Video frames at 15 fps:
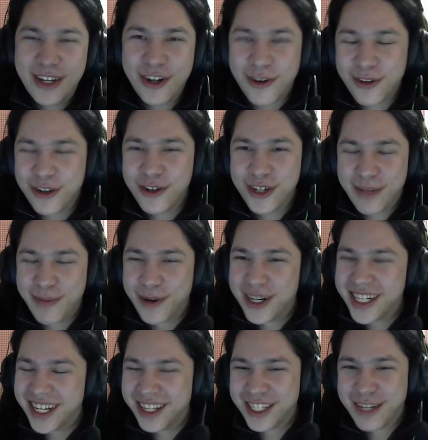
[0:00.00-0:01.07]
you don't usually
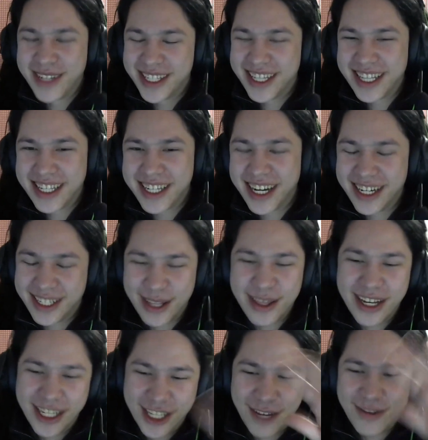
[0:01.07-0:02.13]
point telescopes at the sun as the
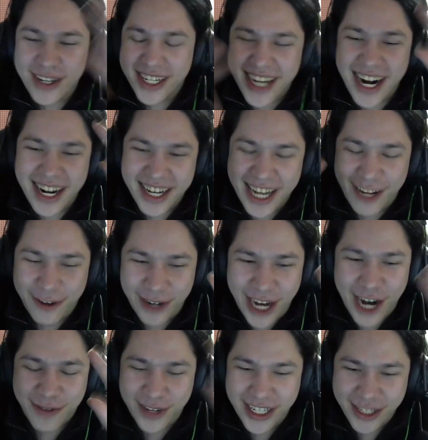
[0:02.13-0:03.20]
thing, so you have to design it
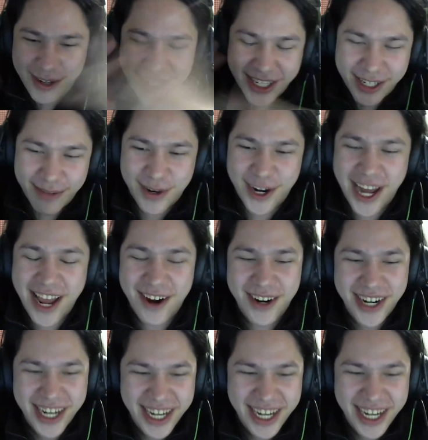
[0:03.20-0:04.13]
carefully so it doesn't burn out.